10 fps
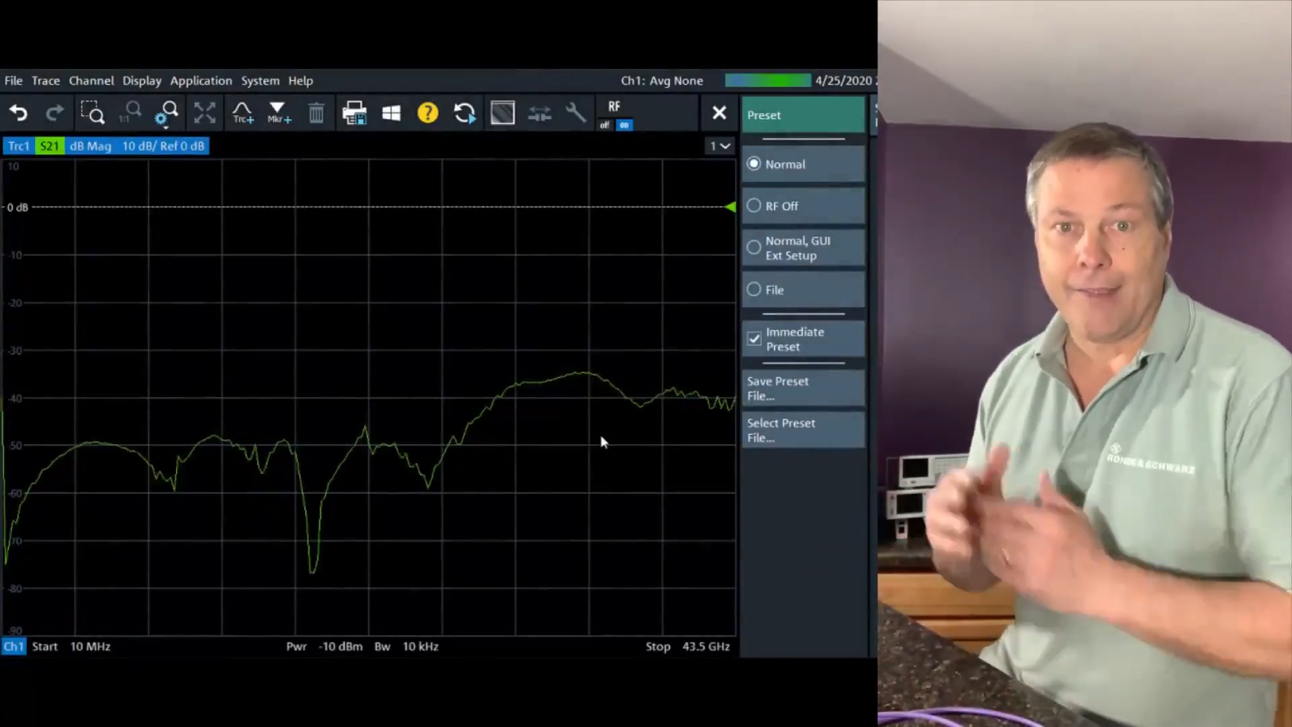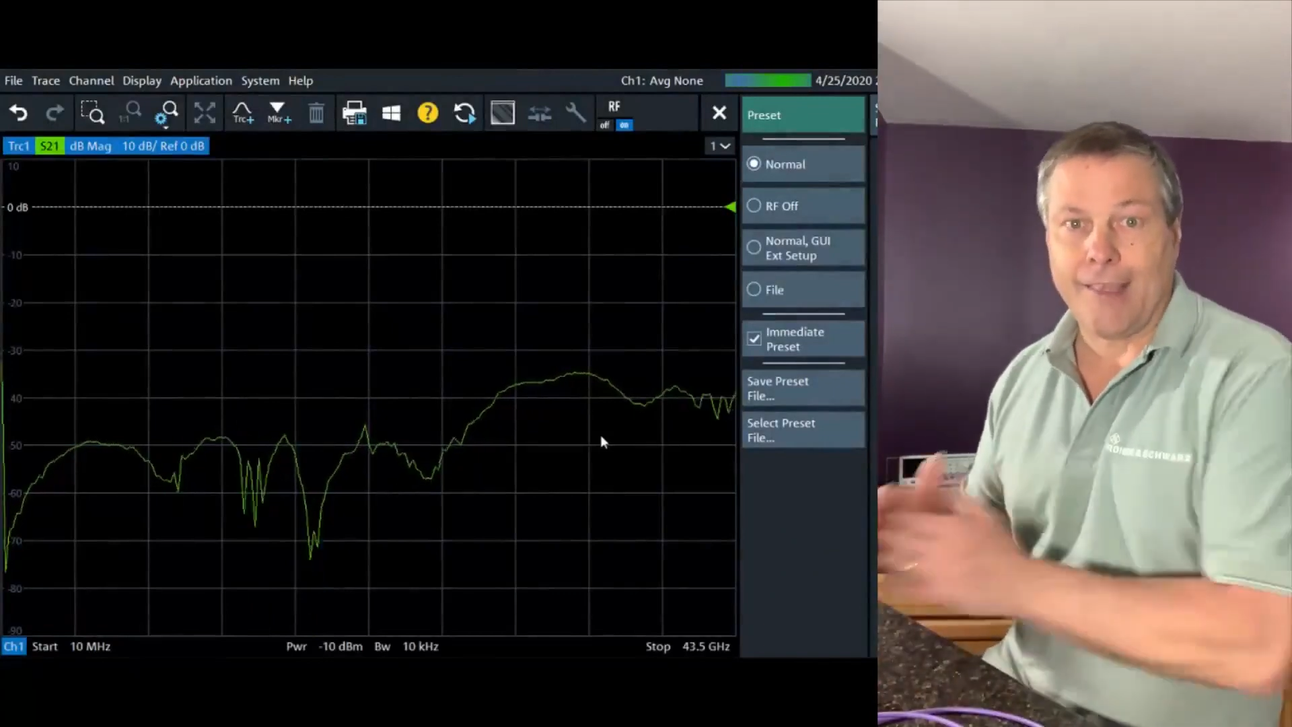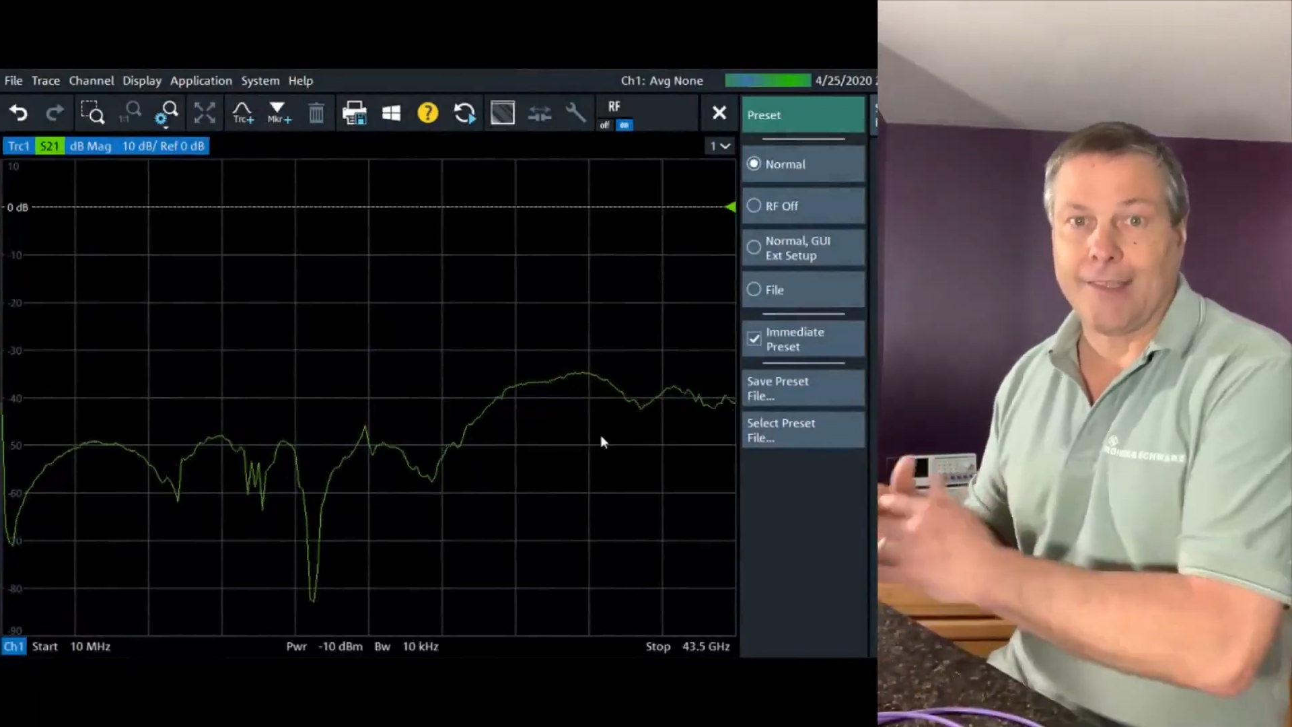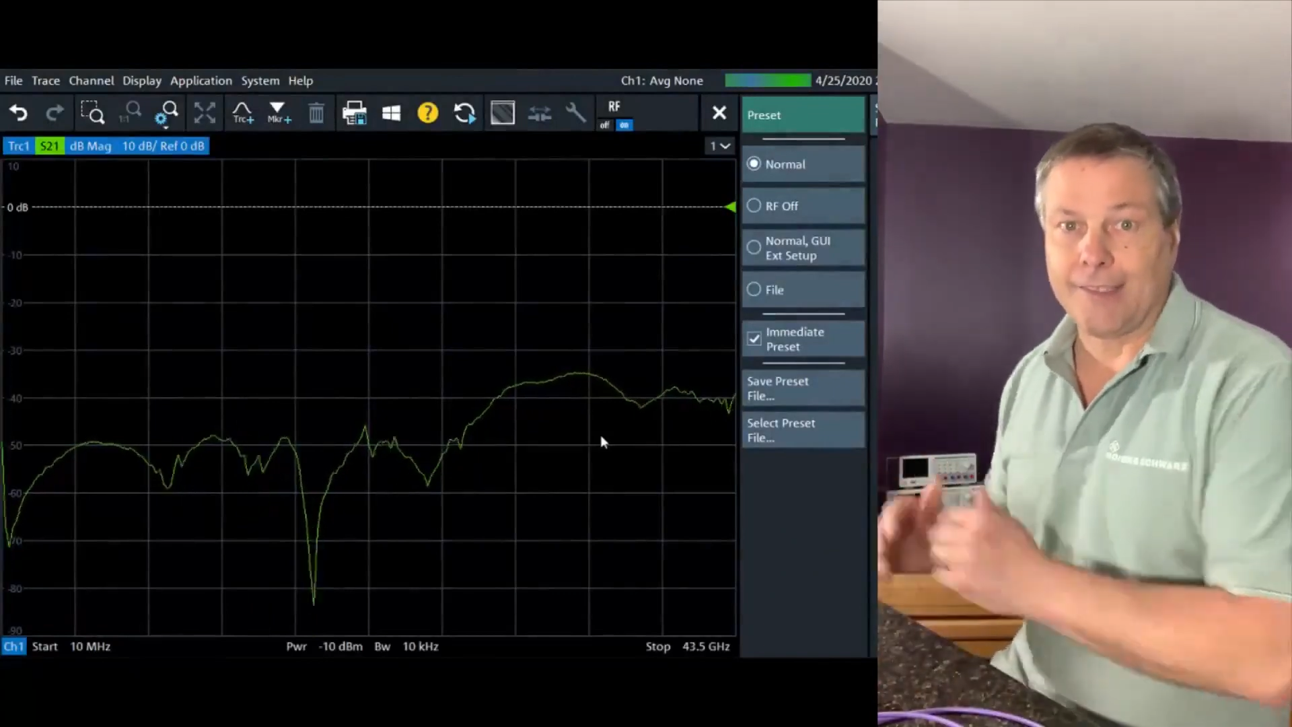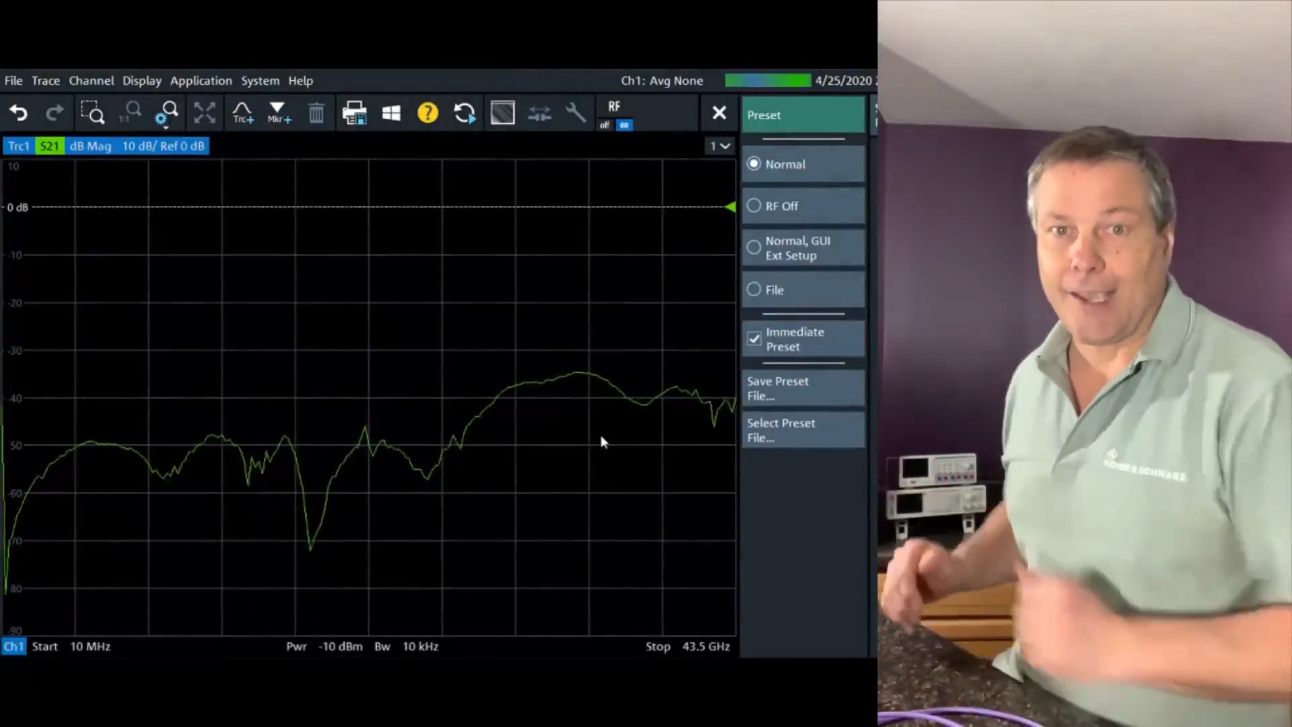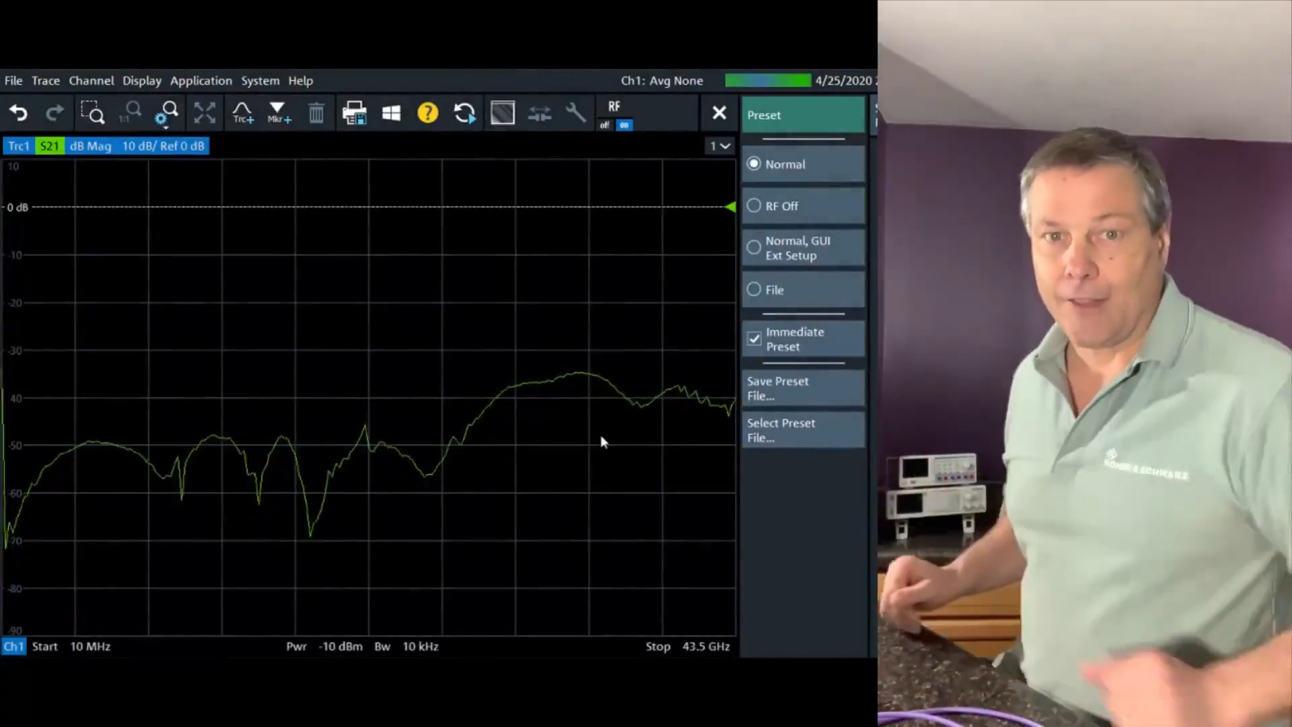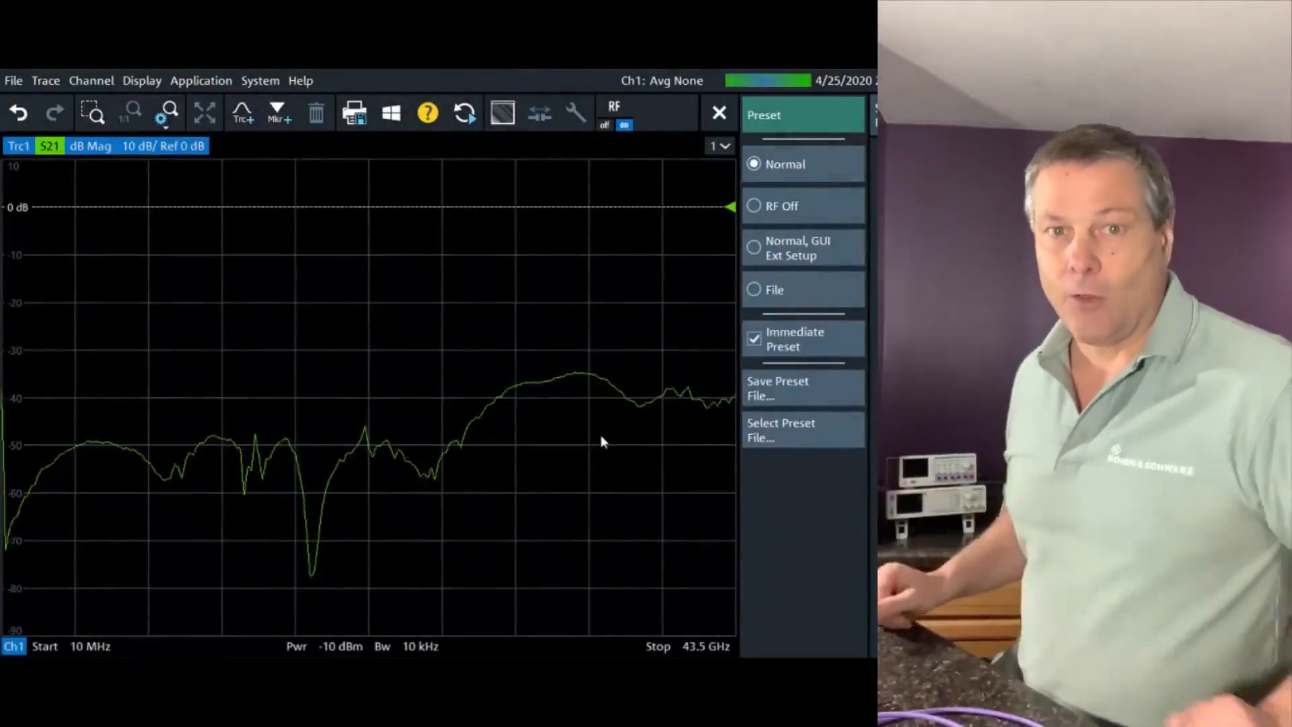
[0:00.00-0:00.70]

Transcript: that second